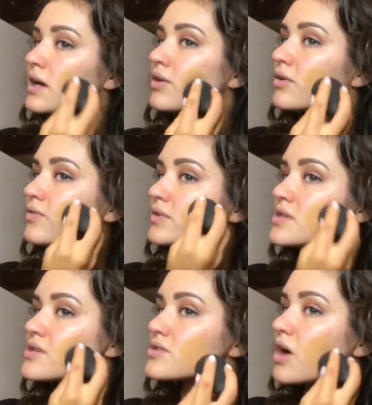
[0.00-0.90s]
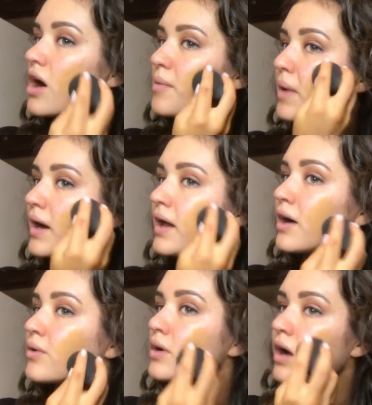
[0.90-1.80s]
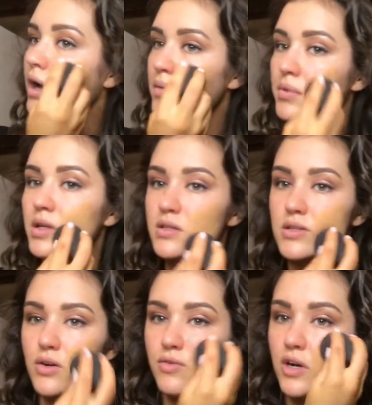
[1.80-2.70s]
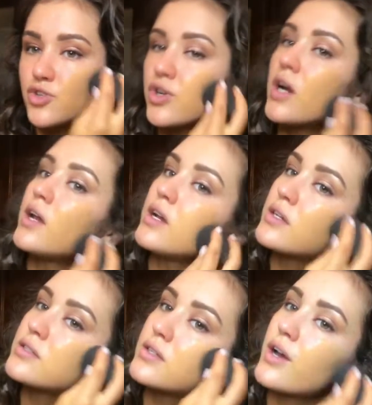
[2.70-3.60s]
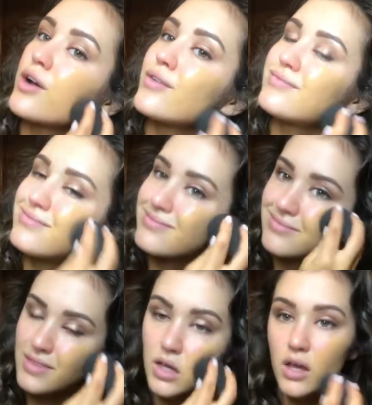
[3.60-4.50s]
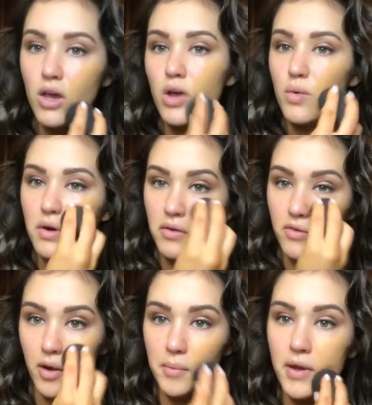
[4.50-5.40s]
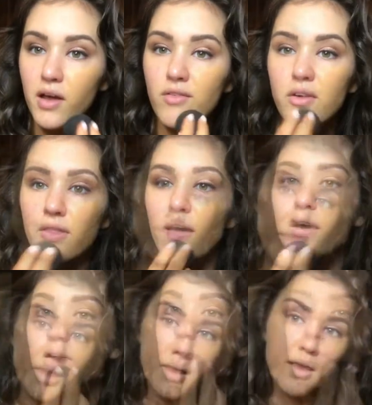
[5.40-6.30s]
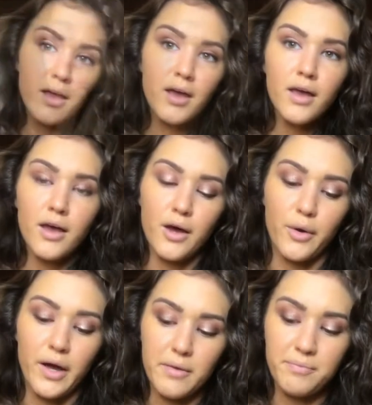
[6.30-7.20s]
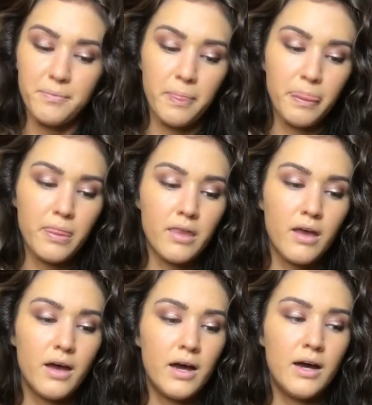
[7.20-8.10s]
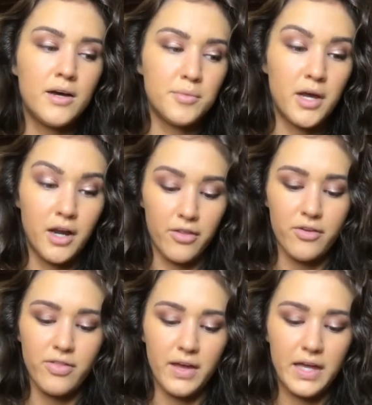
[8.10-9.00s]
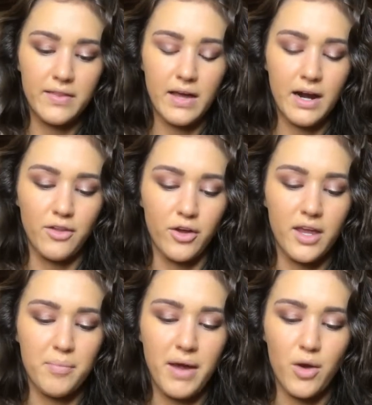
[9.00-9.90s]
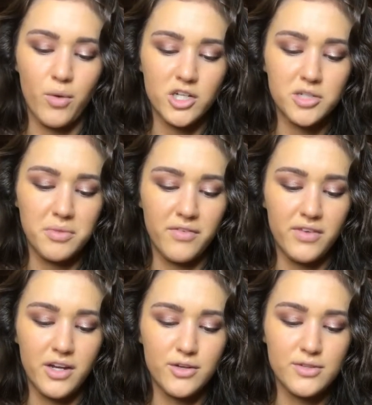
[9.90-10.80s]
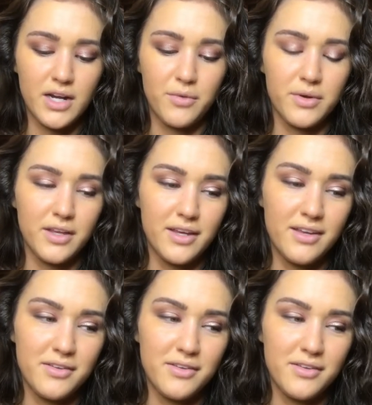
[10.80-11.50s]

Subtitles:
I don't know if it's a scar by now or not, but it's so frustrating. So we're gonna start by covering that up. Okay. Another thing that, looking back watching my videos, that I really